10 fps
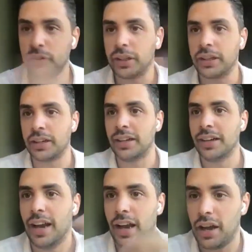fear
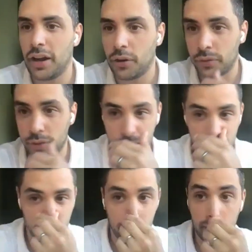over
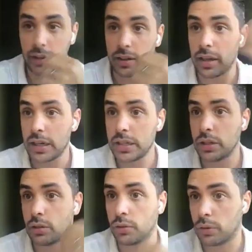this. I think in
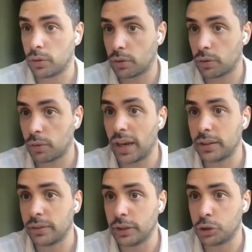the
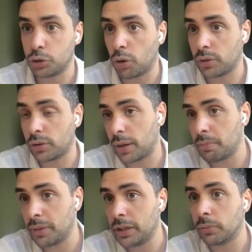relatively short
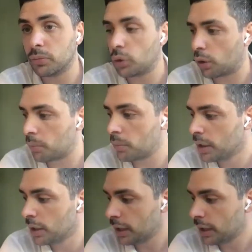and medium term,